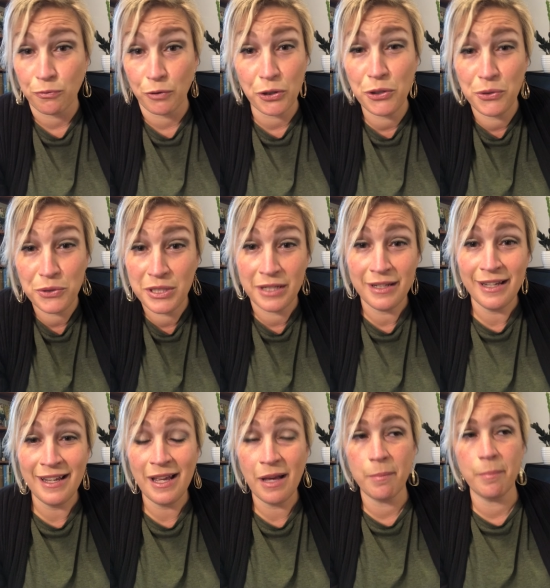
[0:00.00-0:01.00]
rude,
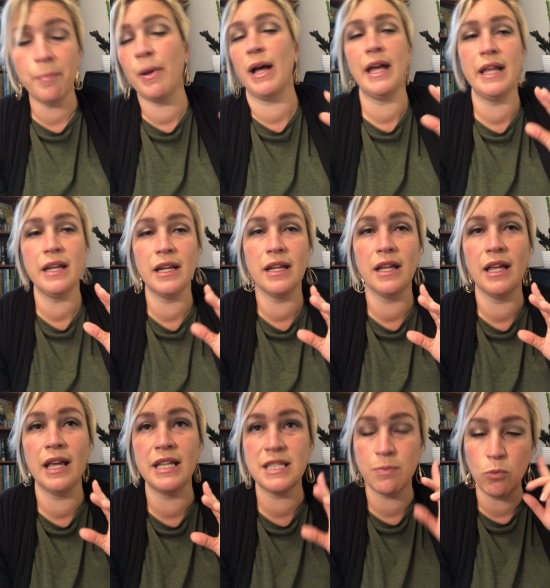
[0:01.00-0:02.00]
but
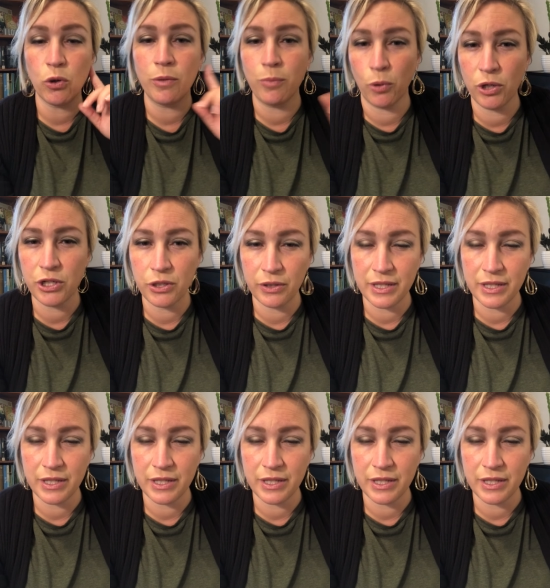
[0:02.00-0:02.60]
it's more important you